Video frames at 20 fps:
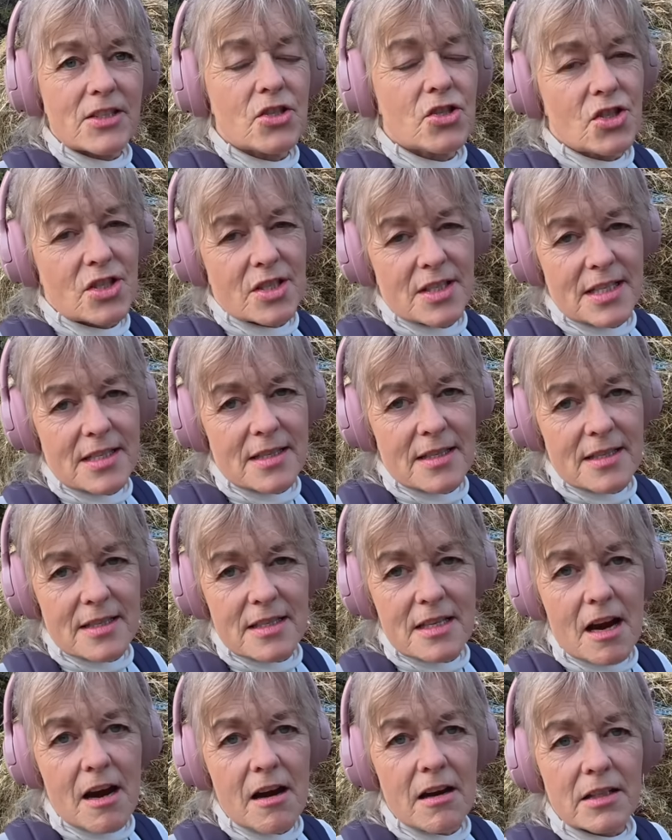you just need to
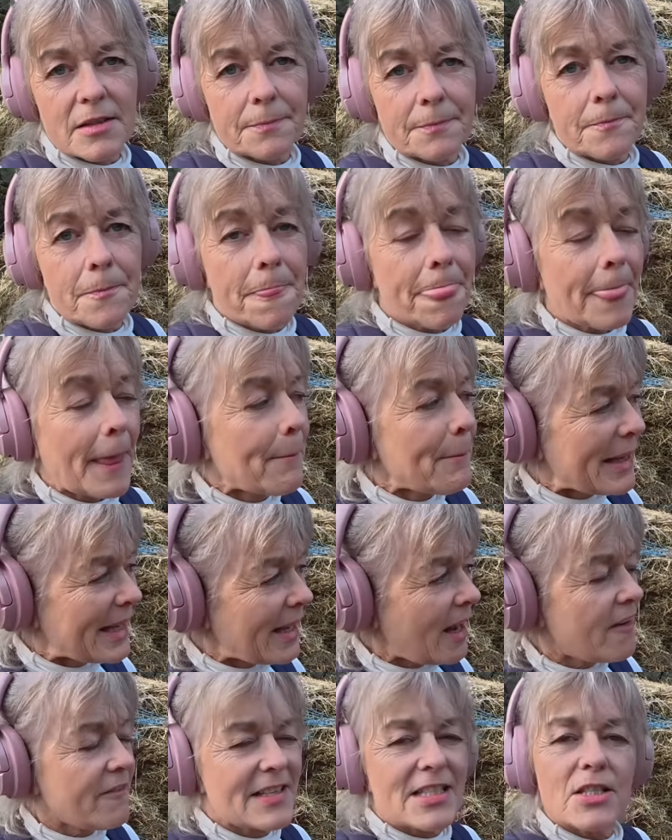start.
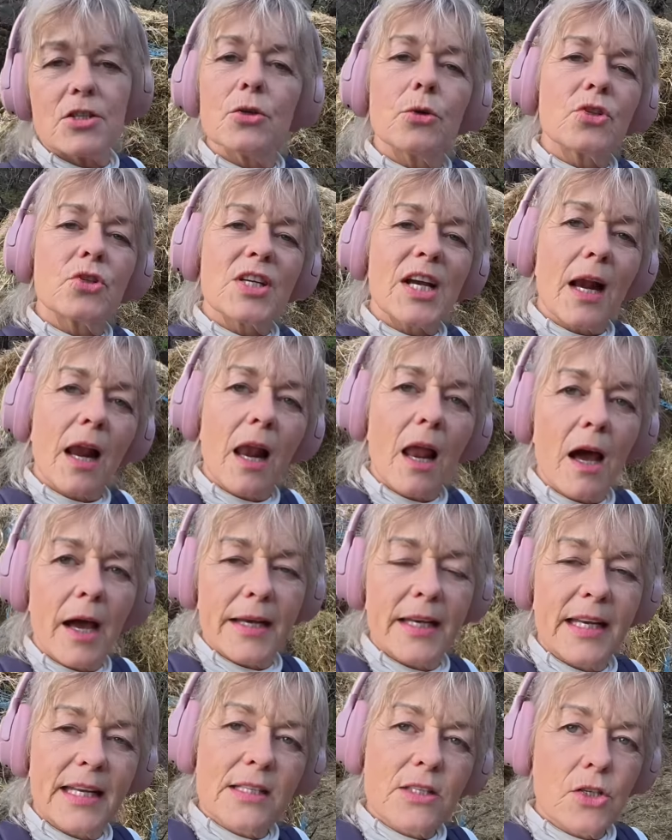Midlife isn't your
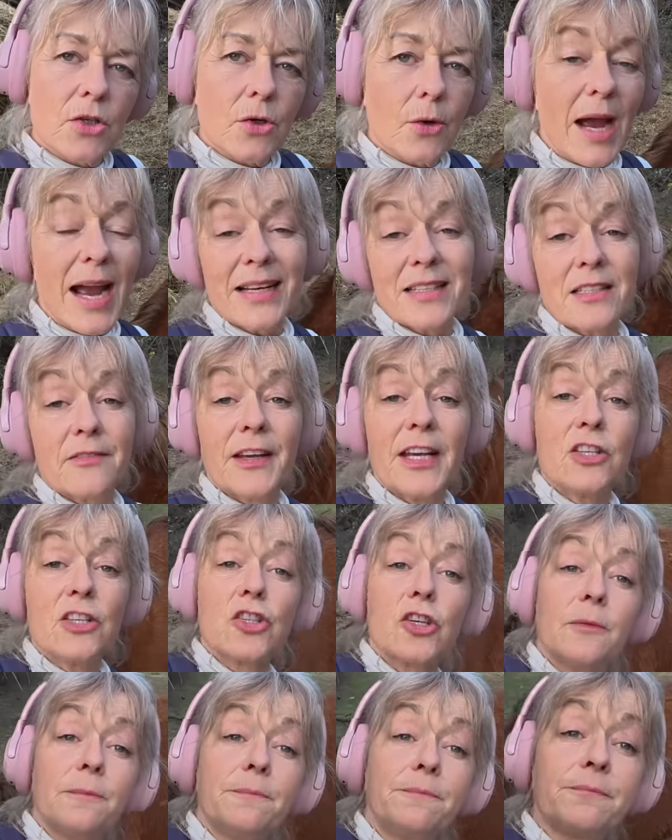decline, it's your
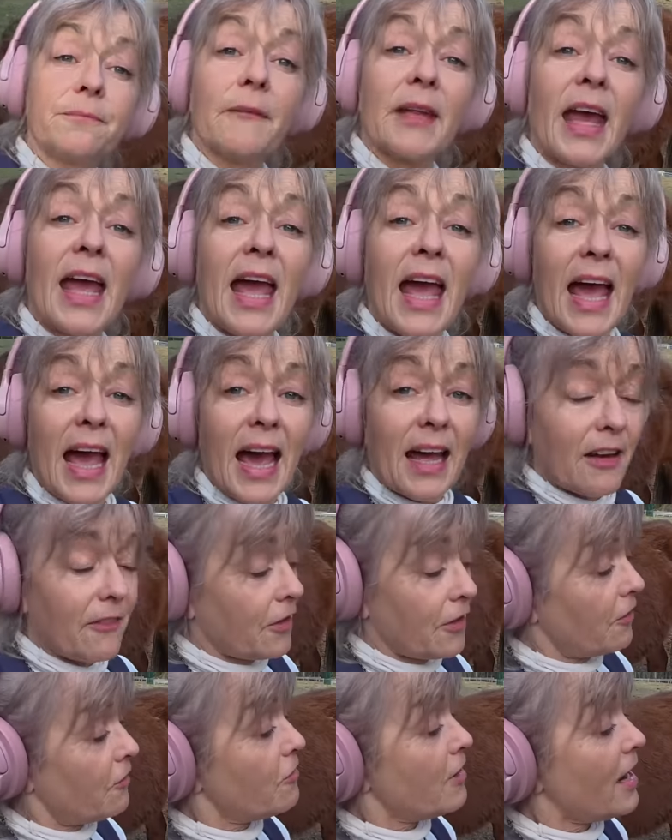activation. And if
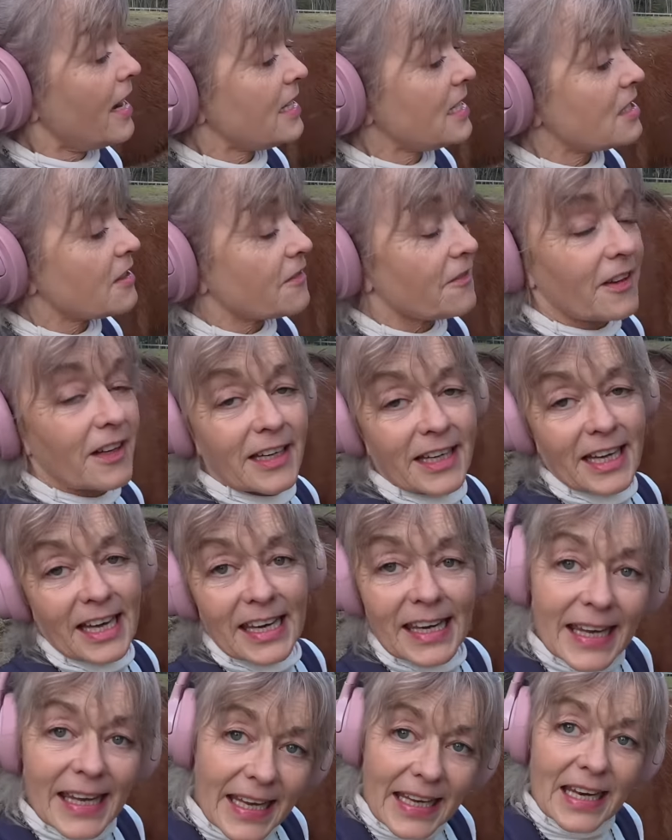you're ready to finally get
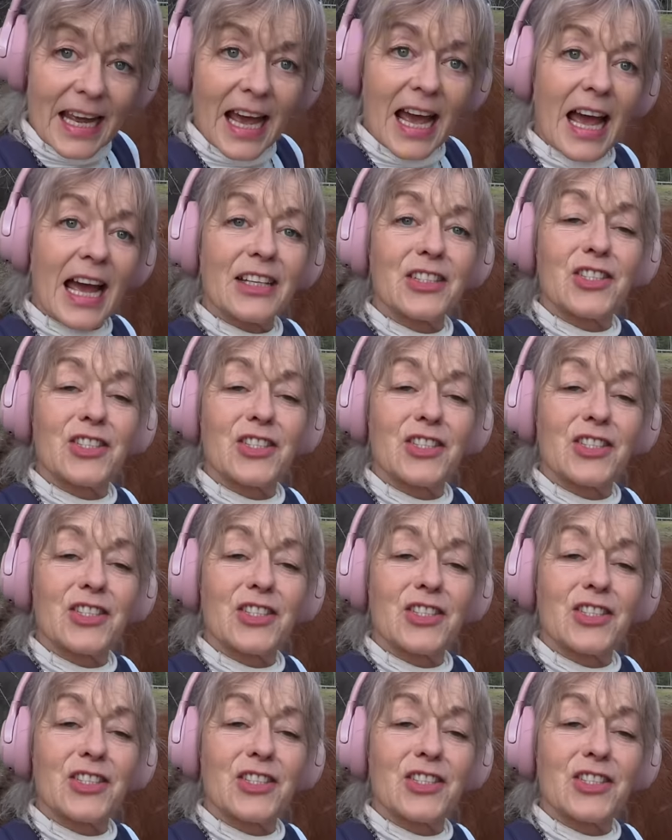leaner and